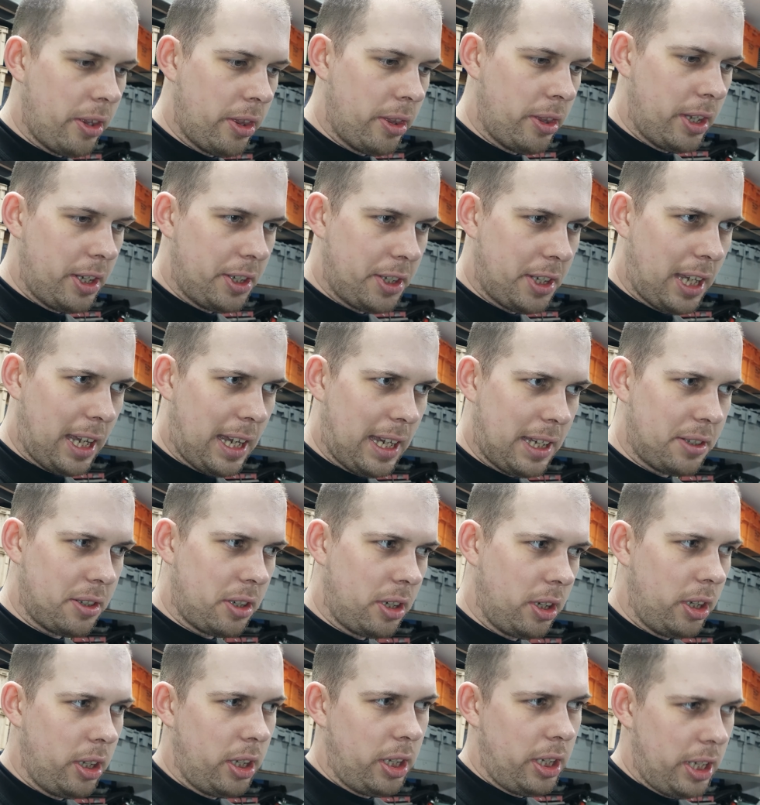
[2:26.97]
this car's
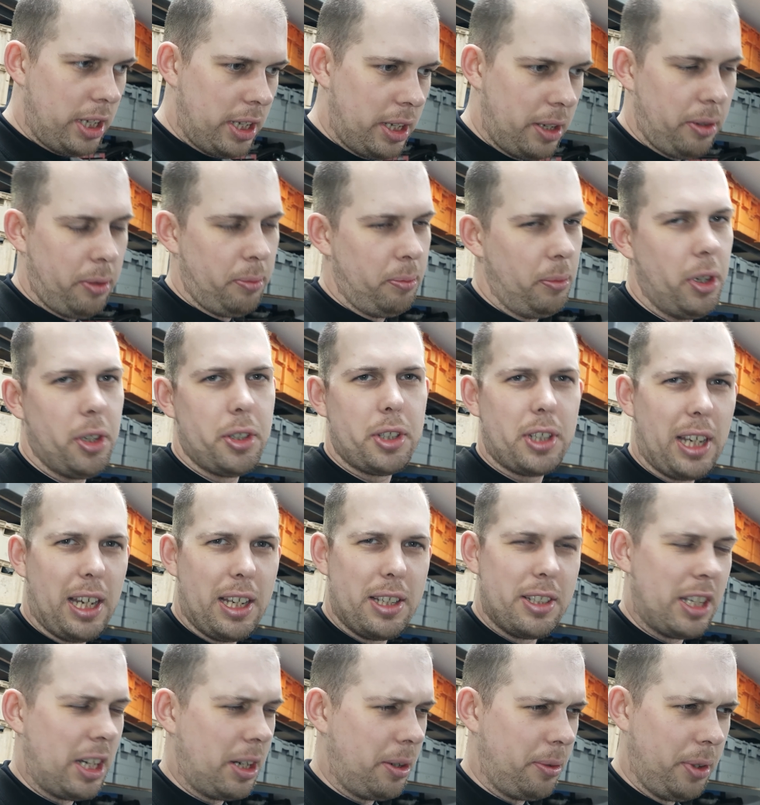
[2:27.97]
got a, or most
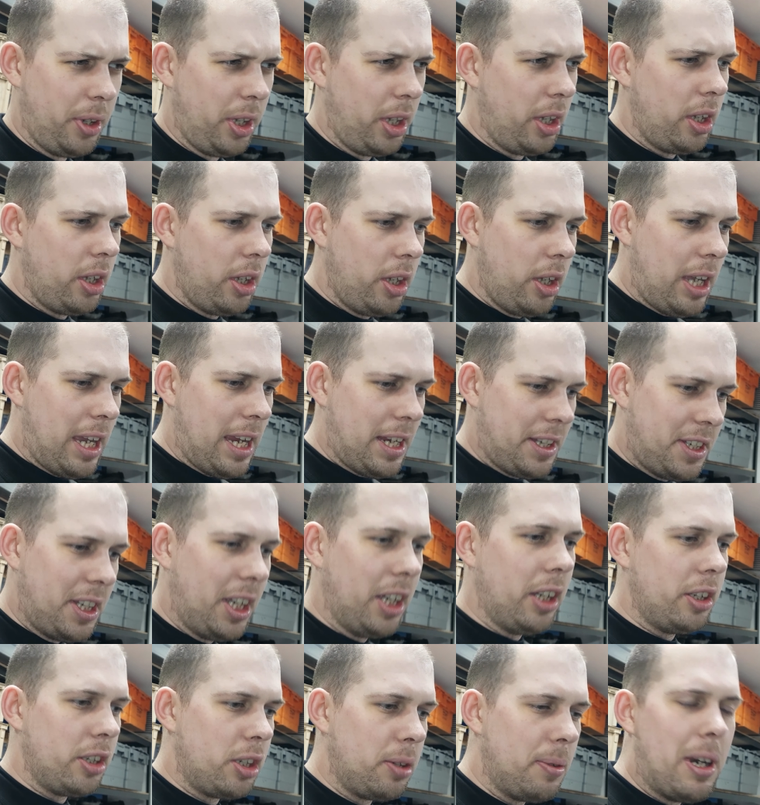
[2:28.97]
cars now, it
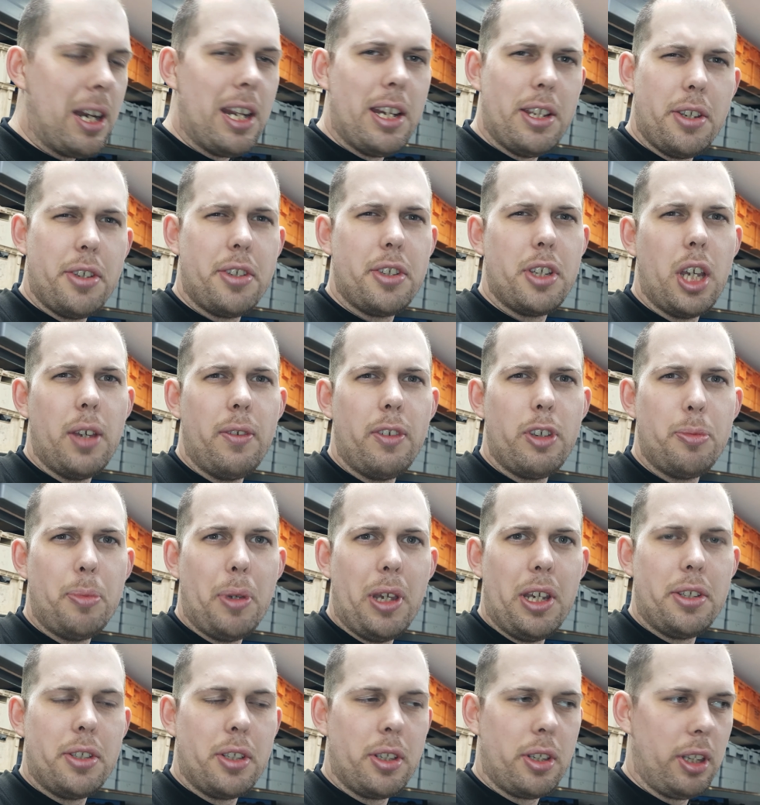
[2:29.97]
tells you when it needs a service
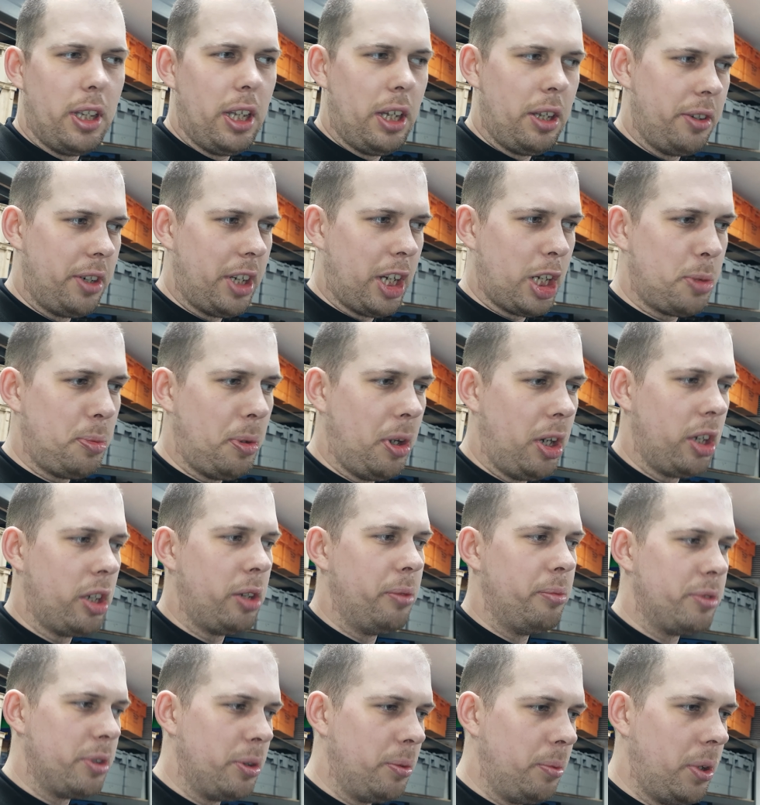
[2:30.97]
basically. On dashboard it
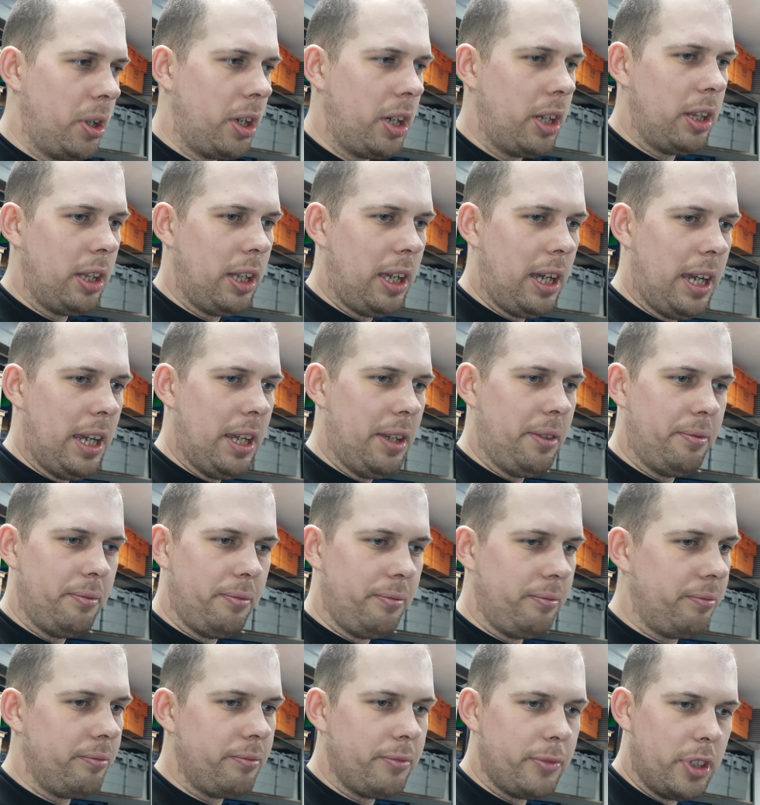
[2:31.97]
comes up one in like
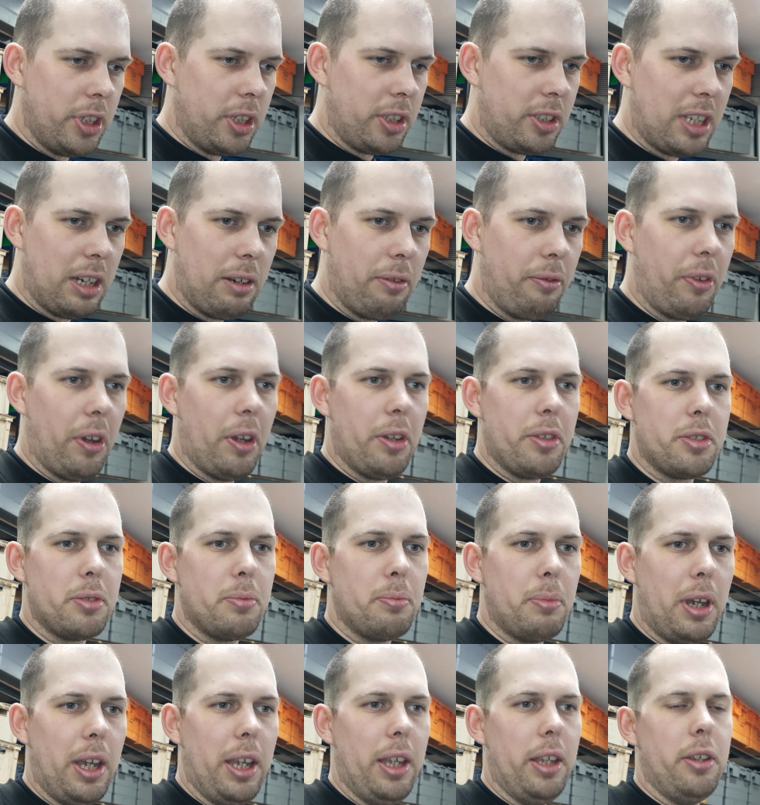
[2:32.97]
10,000
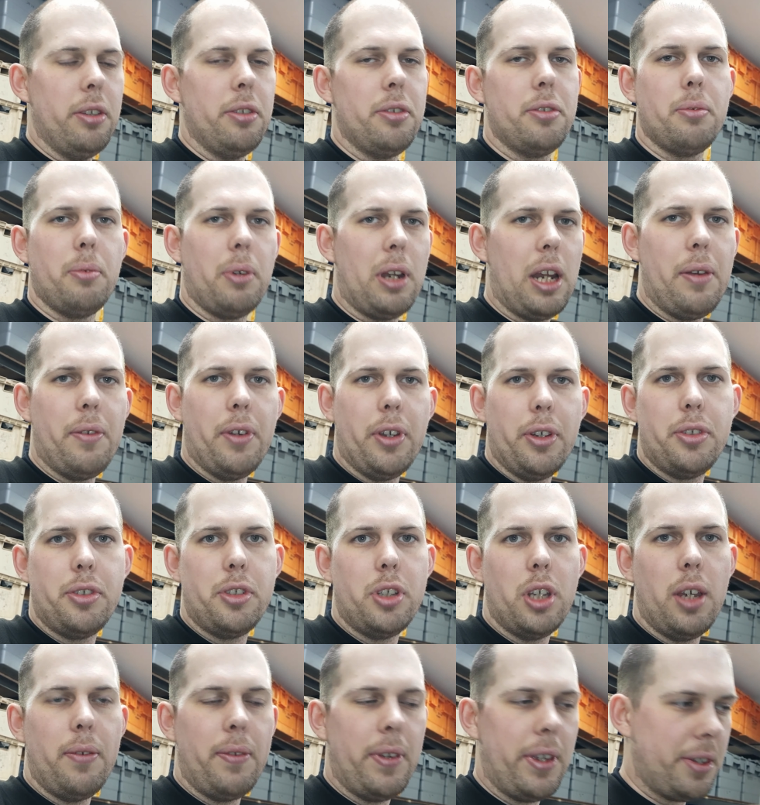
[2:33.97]
miles, whatever,
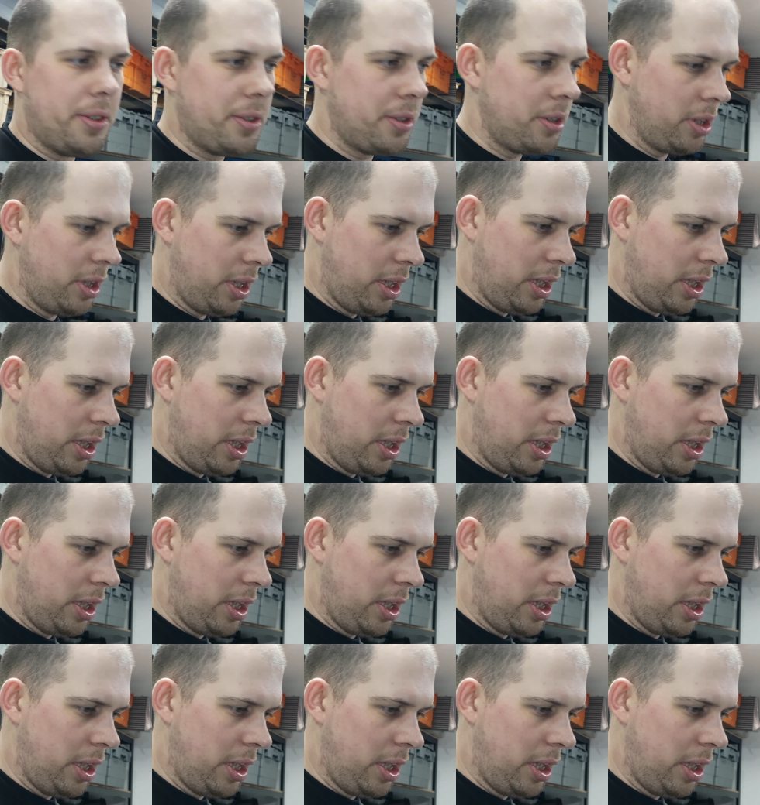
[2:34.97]
service.